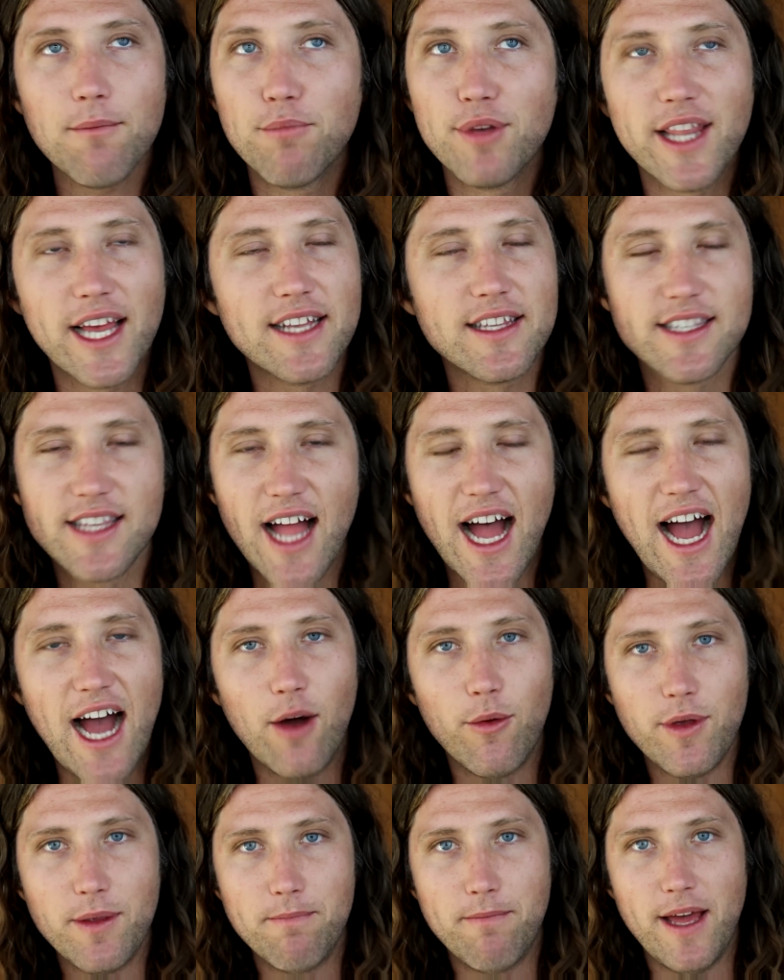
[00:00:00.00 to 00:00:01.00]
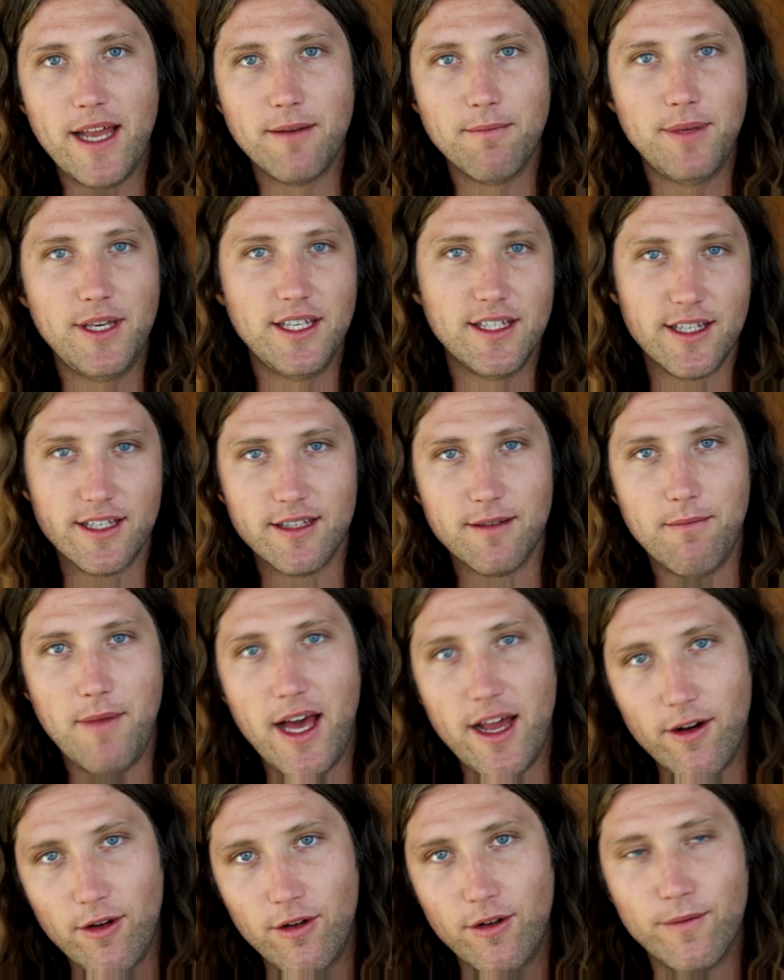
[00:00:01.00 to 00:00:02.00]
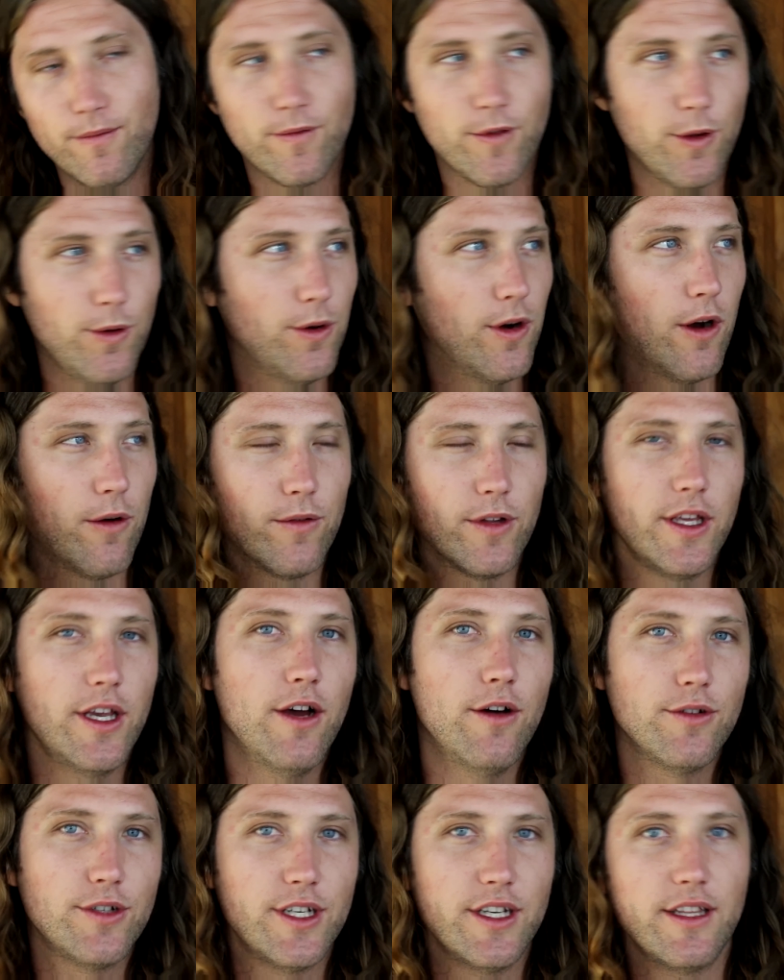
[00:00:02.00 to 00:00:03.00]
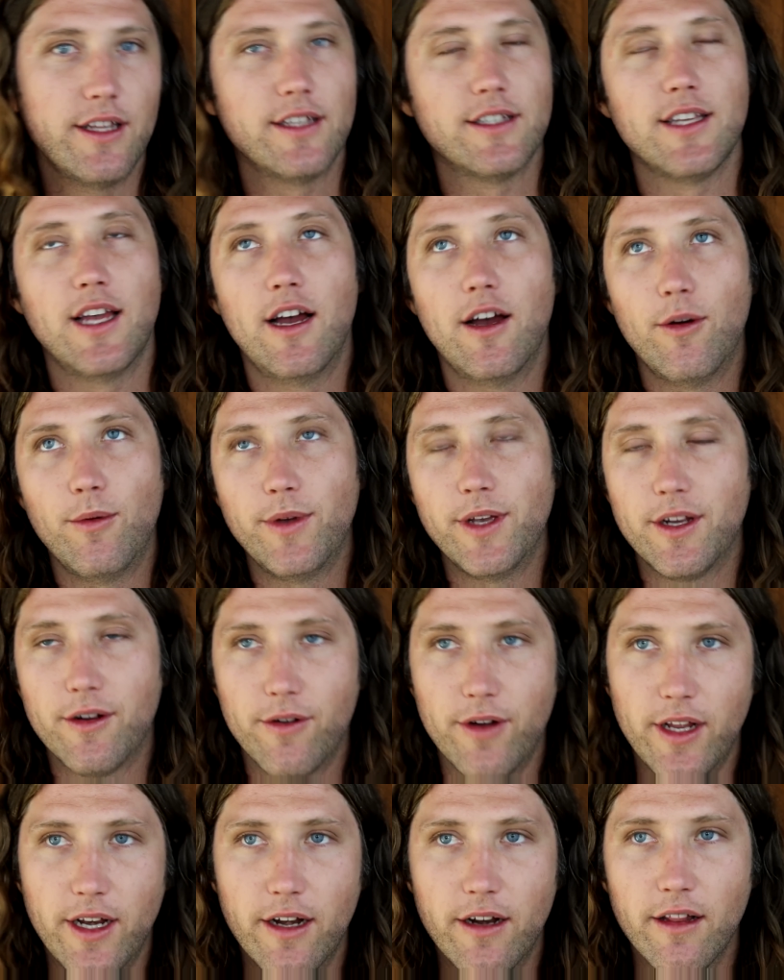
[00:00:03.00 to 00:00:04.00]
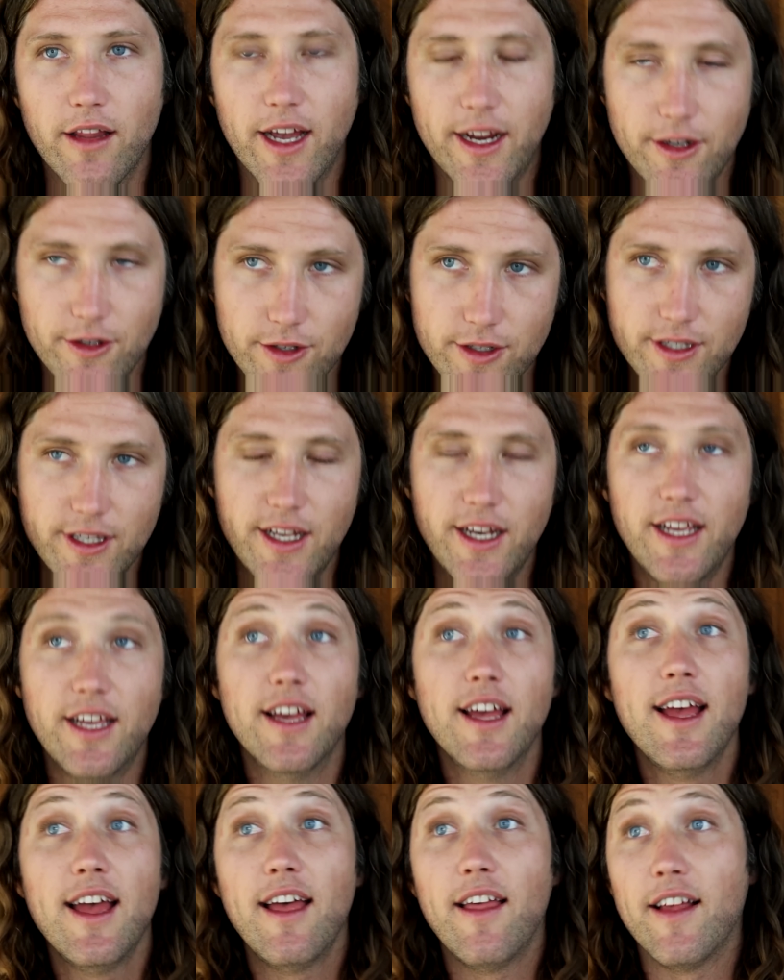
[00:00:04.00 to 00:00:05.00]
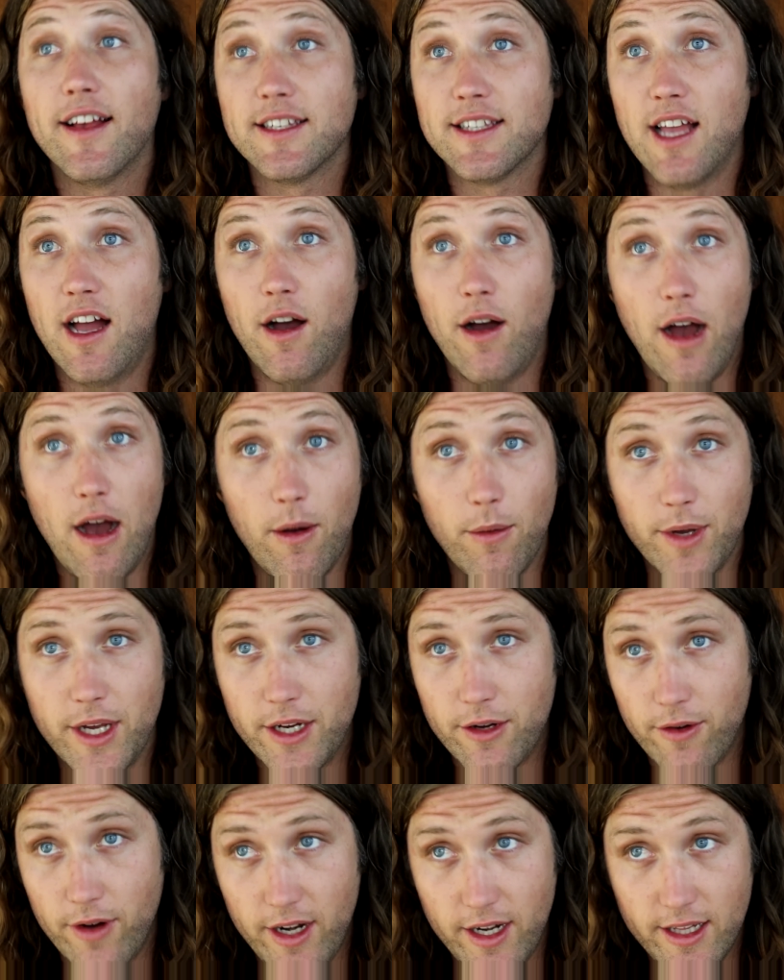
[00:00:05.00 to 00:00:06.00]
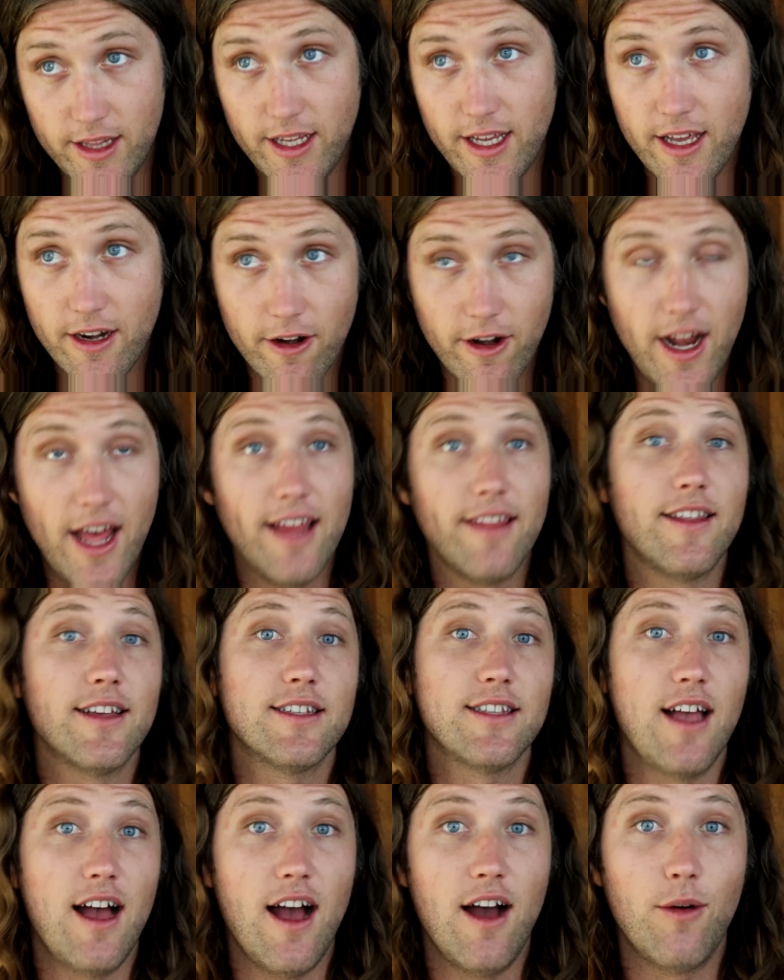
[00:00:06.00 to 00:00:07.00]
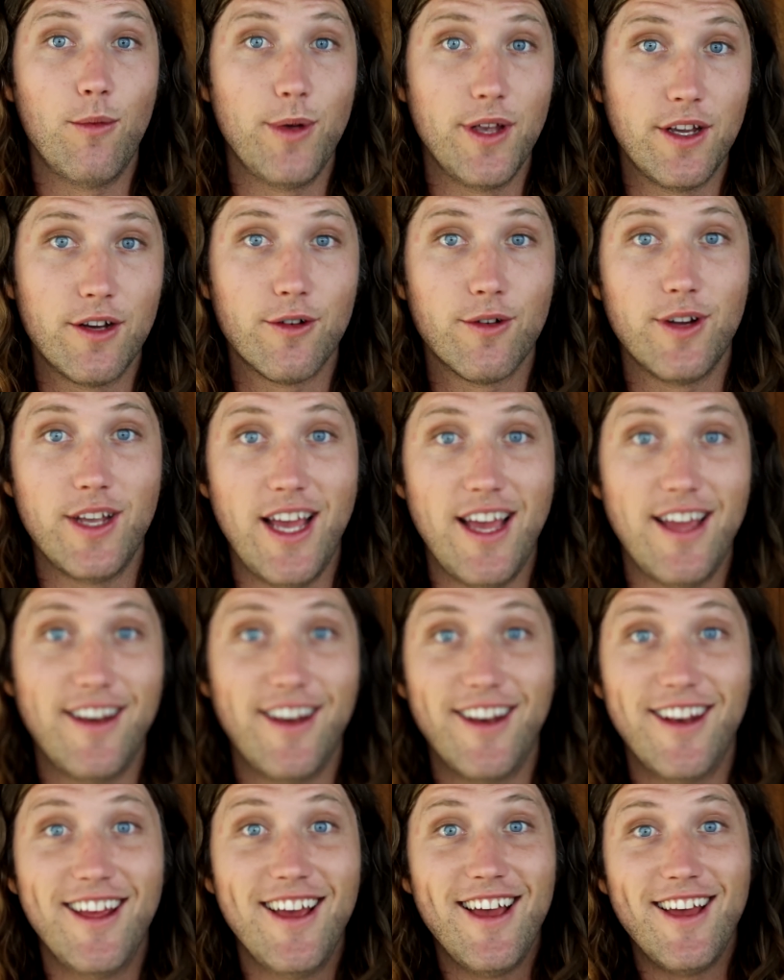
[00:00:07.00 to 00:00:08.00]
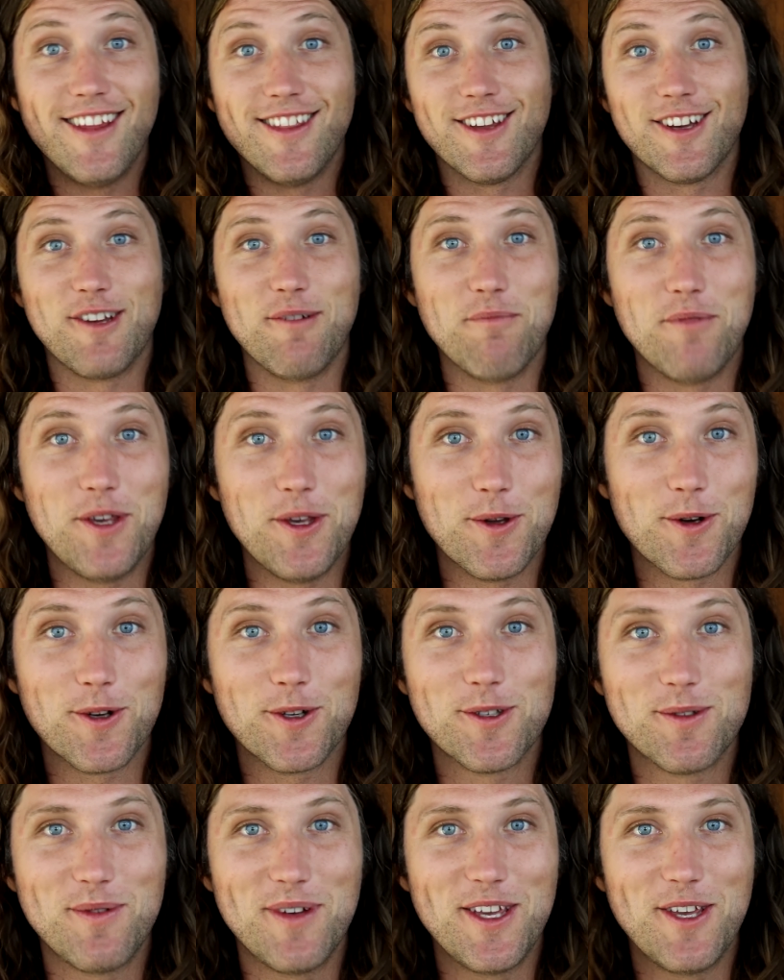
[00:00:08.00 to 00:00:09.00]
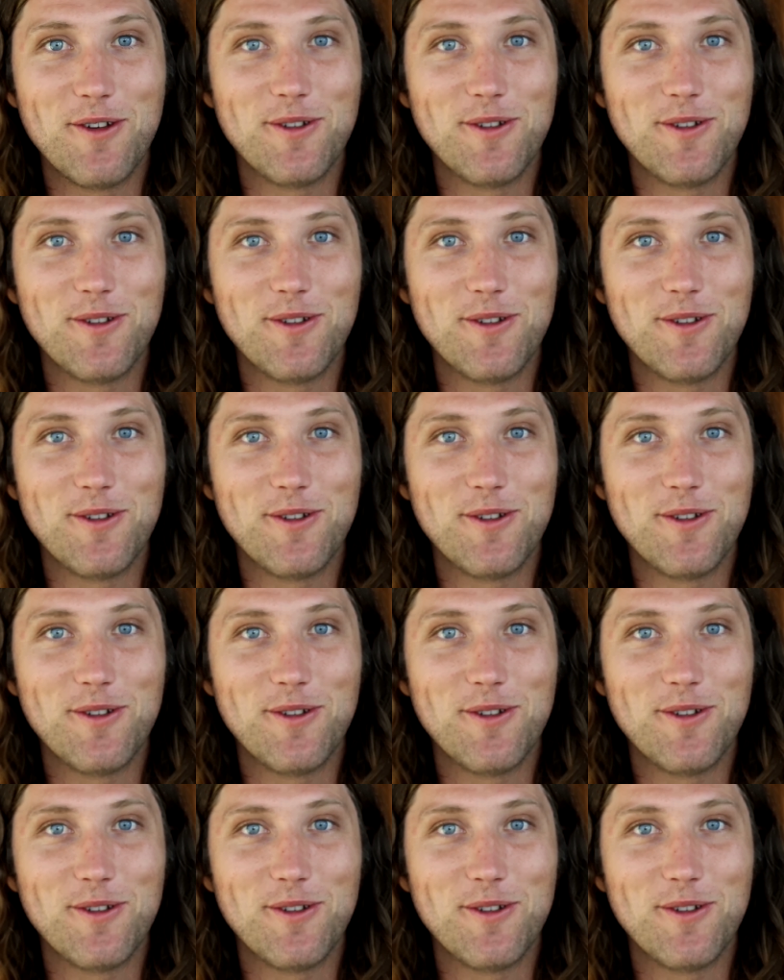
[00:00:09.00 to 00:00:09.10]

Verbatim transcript: But that's not how we bent pieces of metal and flew it over the ocean. That's not how we created electricity. That's not how we created the internet. That's not how we created the computers we